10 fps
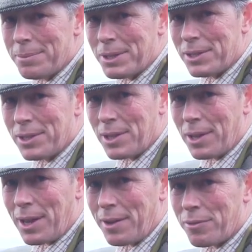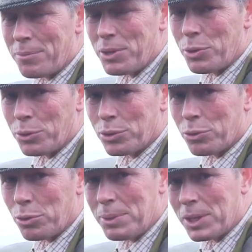but from here on it's
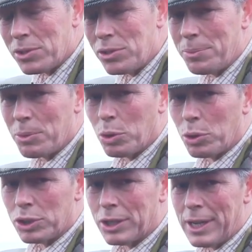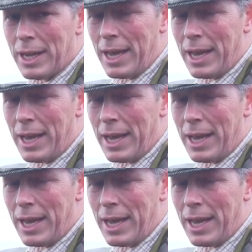going to be extreme caution.